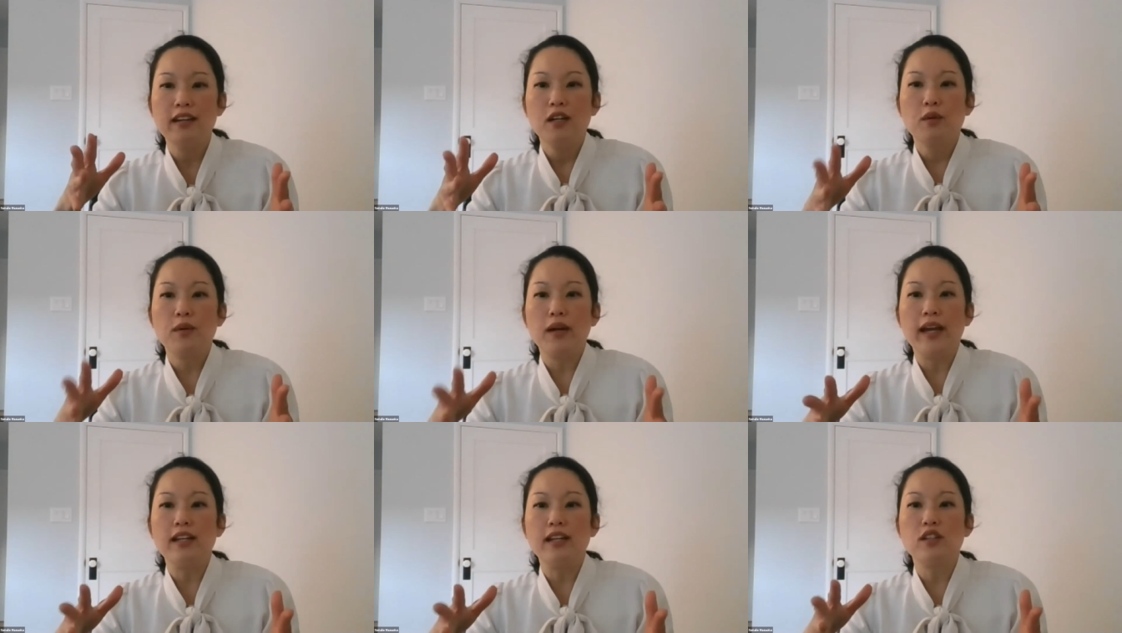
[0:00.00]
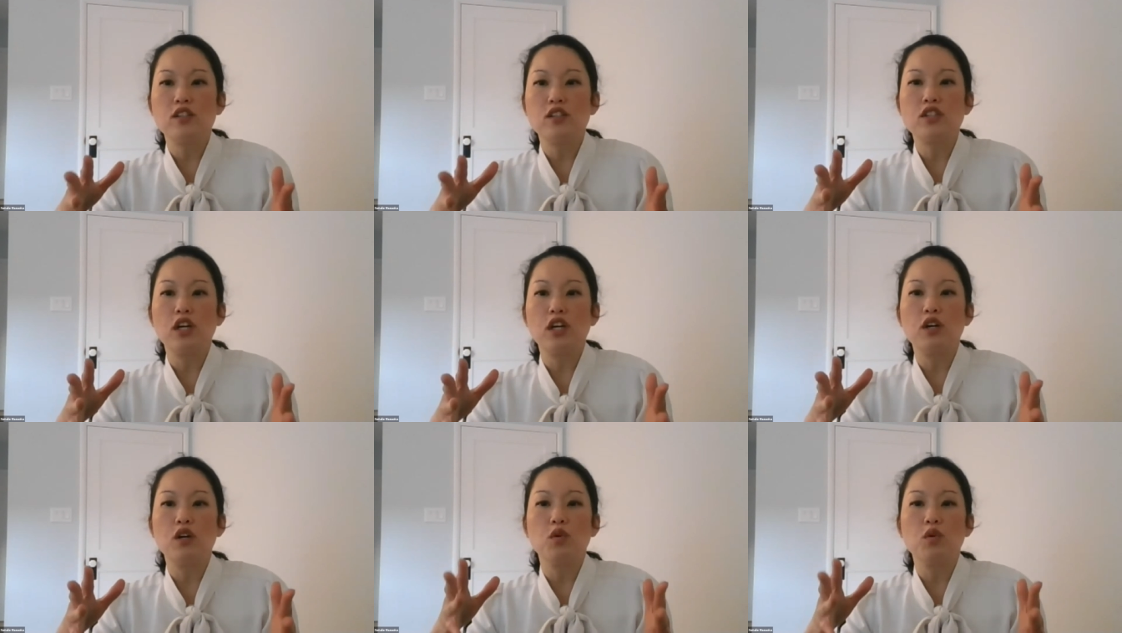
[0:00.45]
right?
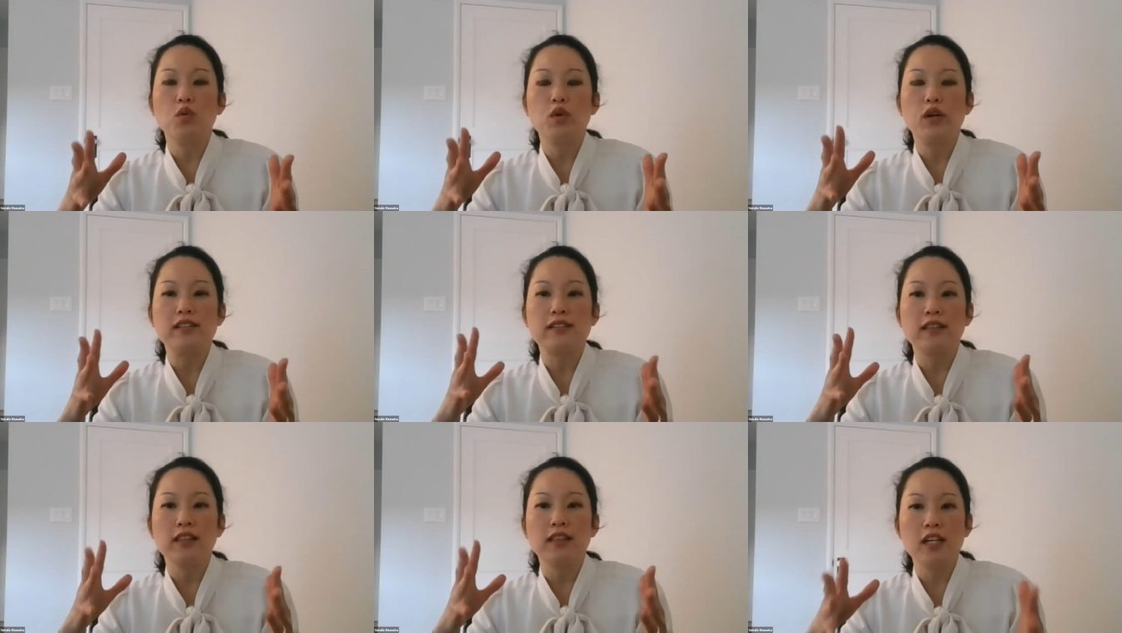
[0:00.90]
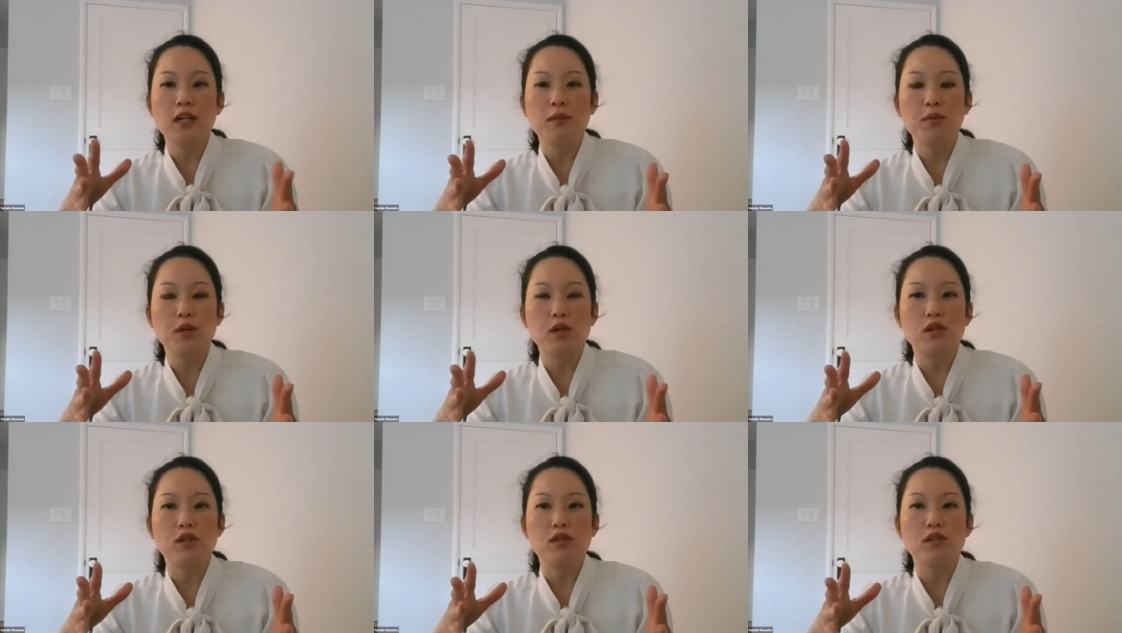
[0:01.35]
So whereas
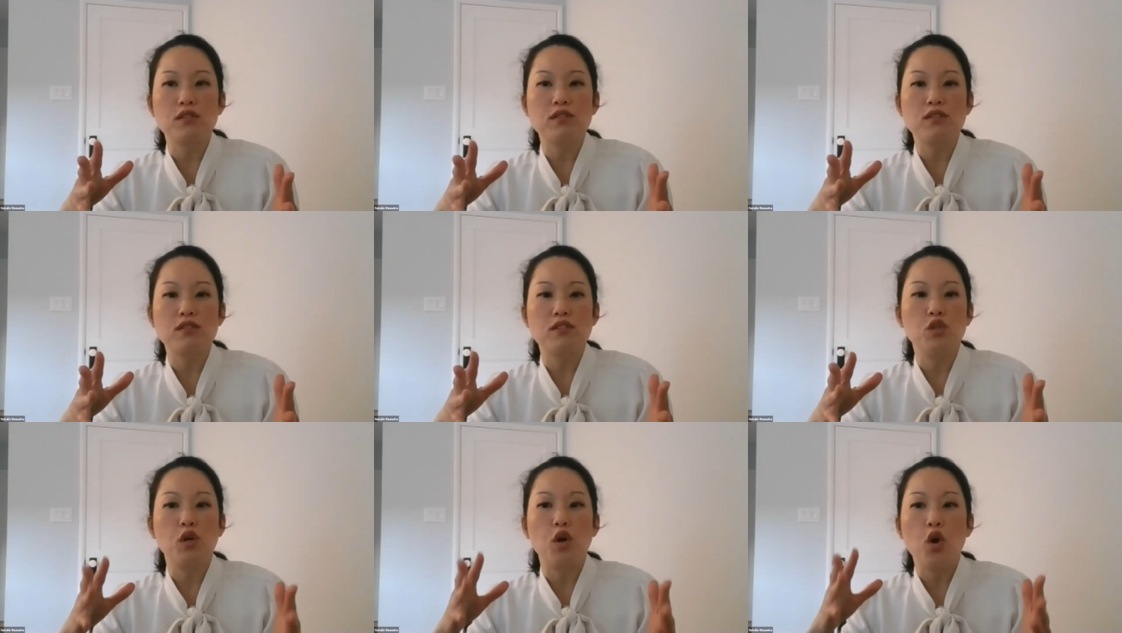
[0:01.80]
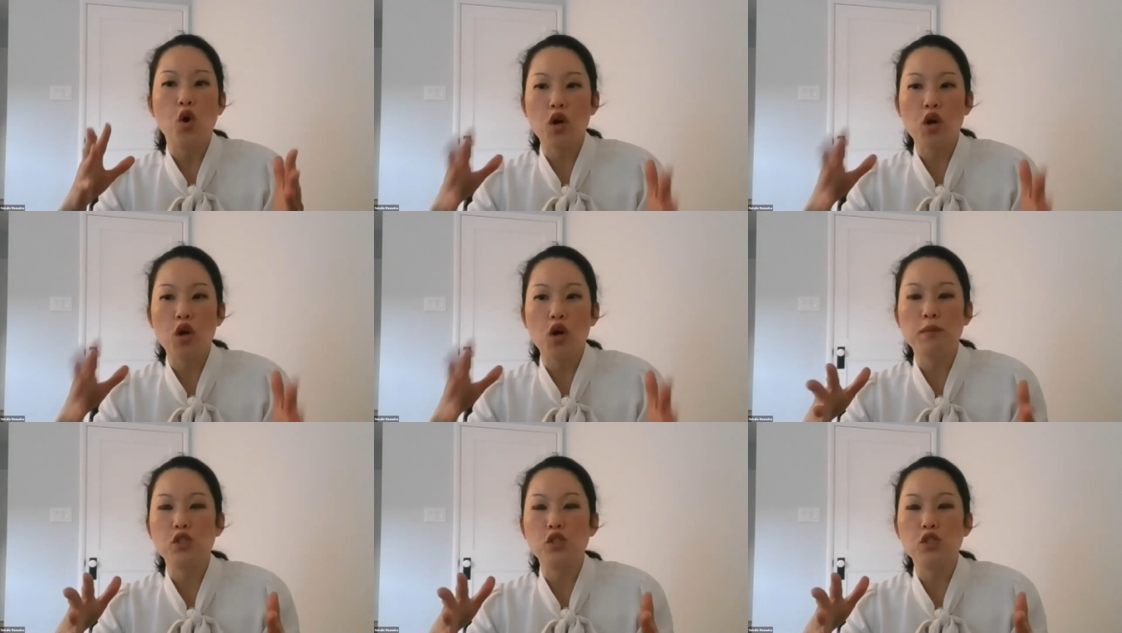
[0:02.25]
liberals do a
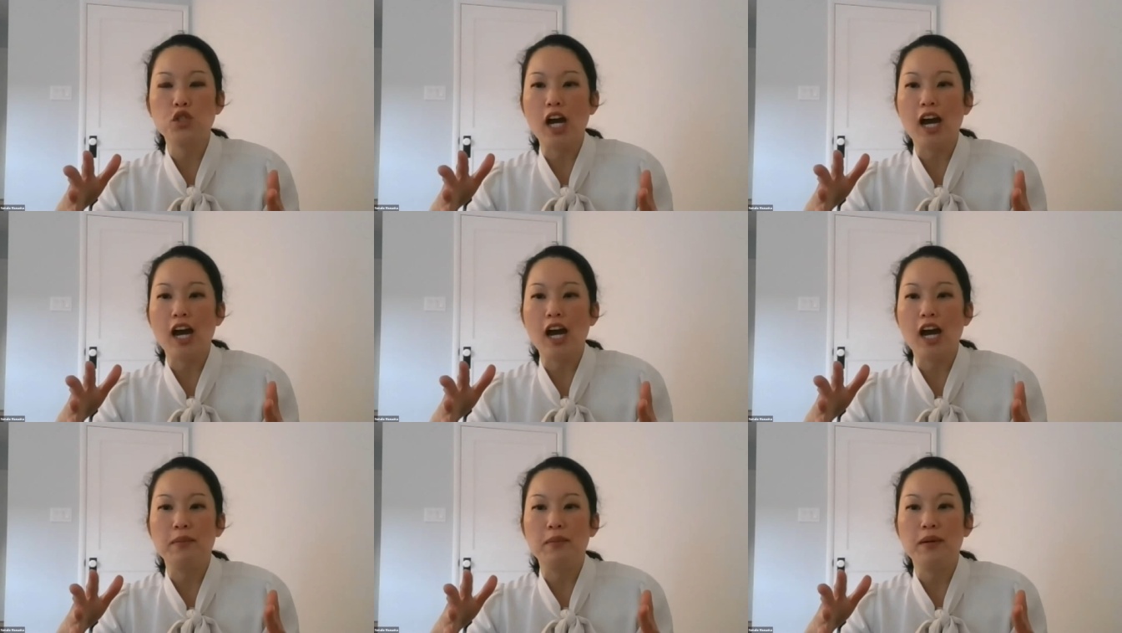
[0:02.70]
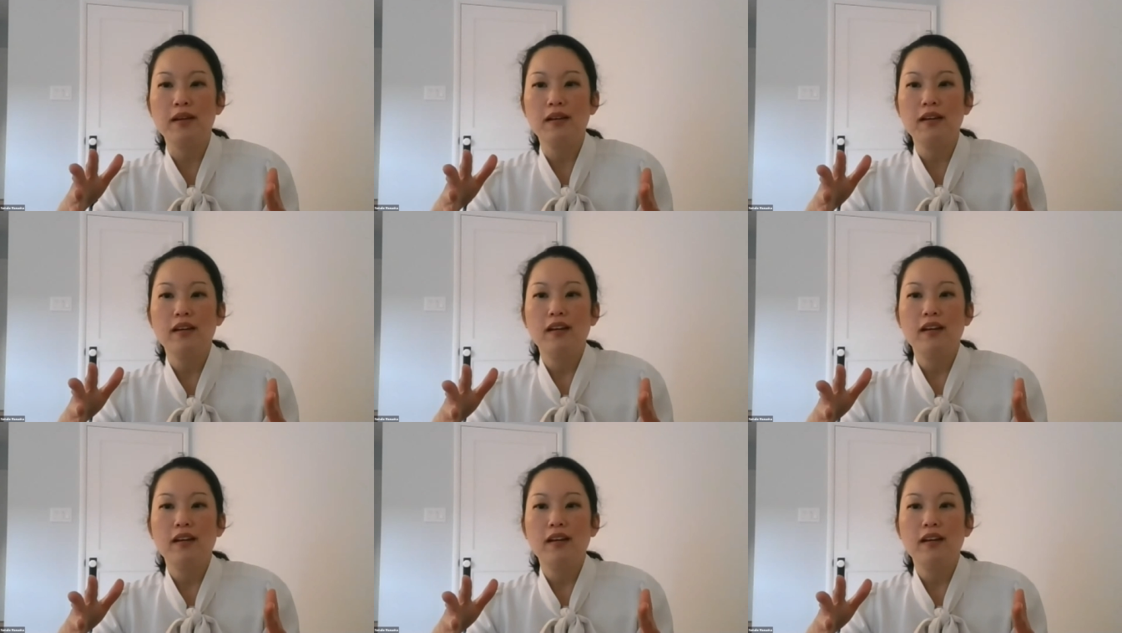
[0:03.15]
horrible job